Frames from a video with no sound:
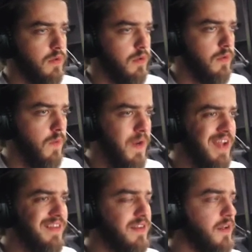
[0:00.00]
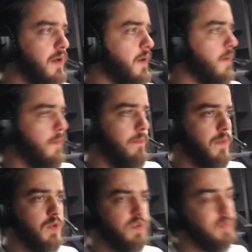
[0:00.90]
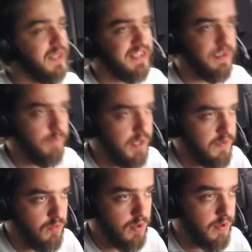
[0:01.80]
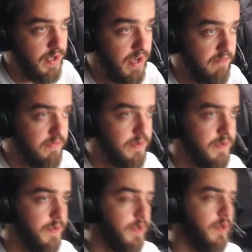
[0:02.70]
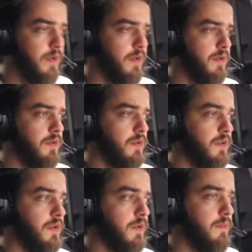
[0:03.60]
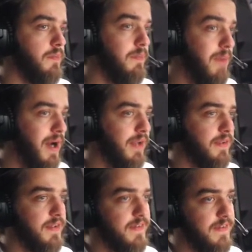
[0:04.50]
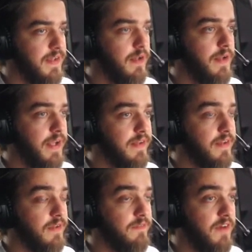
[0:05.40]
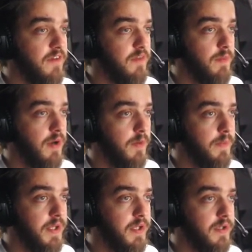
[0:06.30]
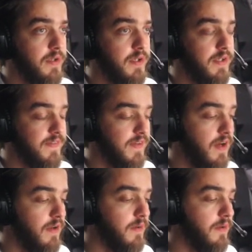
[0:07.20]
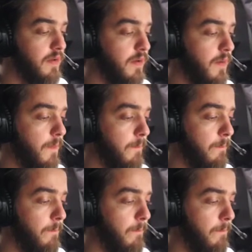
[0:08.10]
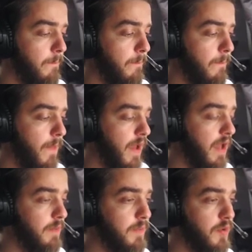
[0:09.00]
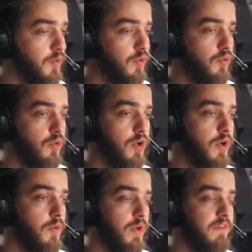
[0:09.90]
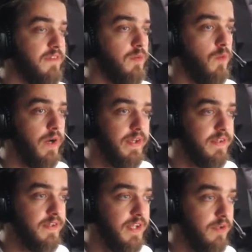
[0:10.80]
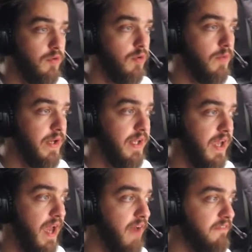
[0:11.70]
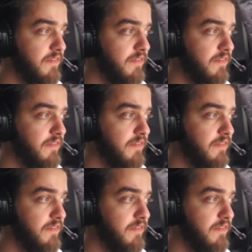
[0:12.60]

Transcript: Not the most busted planeswalker ever, but it's still an 8.5 in my opinion. It's gonna help you go even wider than you already have,